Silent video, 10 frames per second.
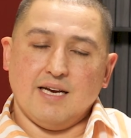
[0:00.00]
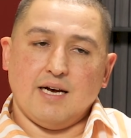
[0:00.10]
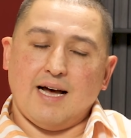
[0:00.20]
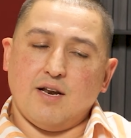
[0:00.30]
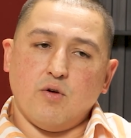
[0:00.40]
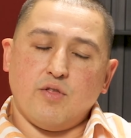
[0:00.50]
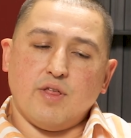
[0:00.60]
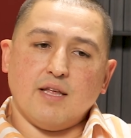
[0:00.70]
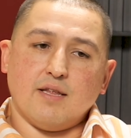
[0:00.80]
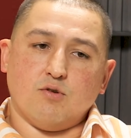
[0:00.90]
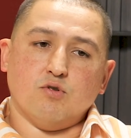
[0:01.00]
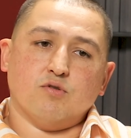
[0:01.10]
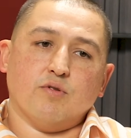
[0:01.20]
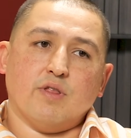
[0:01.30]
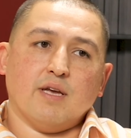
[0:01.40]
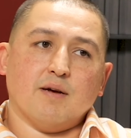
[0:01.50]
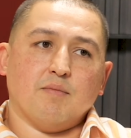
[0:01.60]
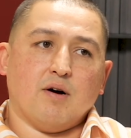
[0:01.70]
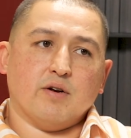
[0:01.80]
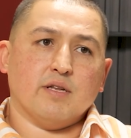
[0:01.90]
I don't think that you should think
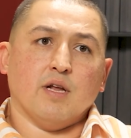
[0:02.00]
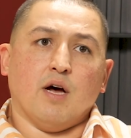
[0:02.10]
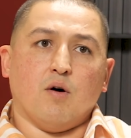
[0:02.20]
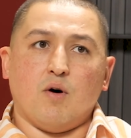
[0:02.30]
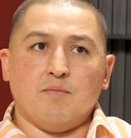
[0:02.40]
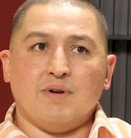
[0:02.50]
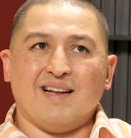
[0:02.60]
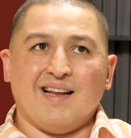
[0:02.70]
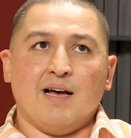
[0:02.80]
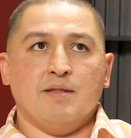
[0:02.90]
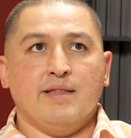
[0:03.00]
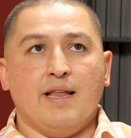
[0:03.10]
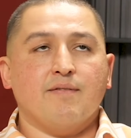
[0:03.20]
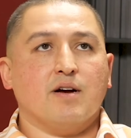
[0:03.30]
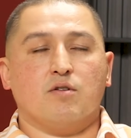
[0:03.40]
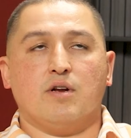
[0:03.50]
about it, I'm never going to